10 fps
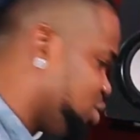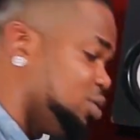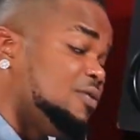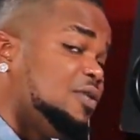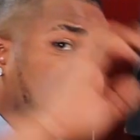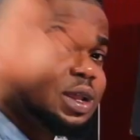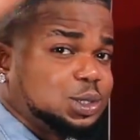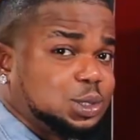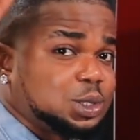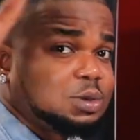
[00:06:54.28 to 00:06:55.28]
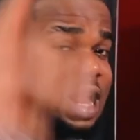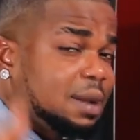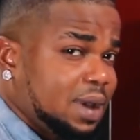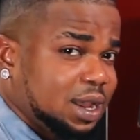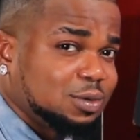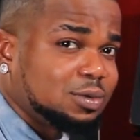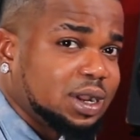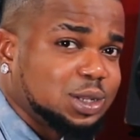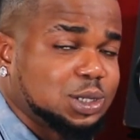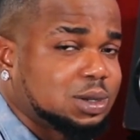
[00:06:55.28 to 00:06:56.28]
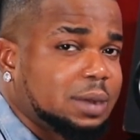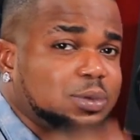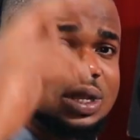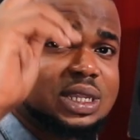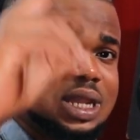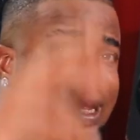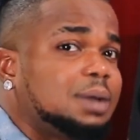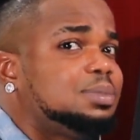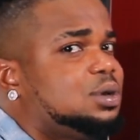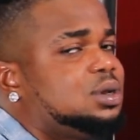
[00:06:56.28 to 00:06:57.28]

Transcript: Don't forget to subscribe, by the way. Subscribe to Islab.